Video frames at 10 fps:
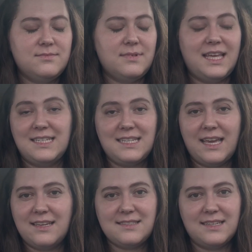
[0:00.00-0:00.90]

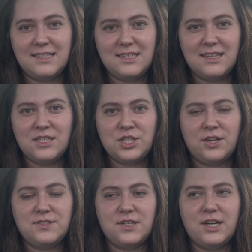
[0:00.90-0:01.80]
intakes into the
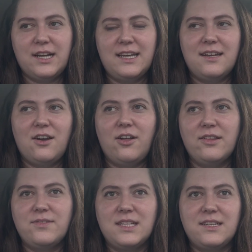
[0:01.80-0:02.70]
shelter and
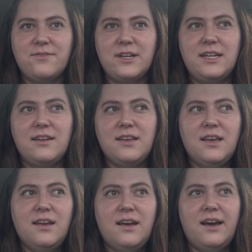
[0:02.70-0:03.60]
all of the different
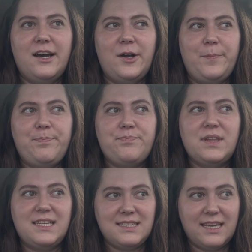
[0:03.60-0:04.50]

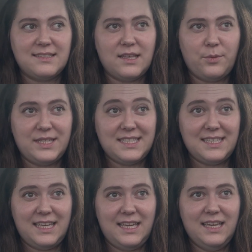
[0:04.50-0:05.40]
intakes that we
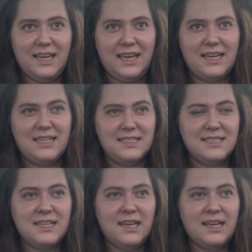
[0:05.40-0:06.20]
see, and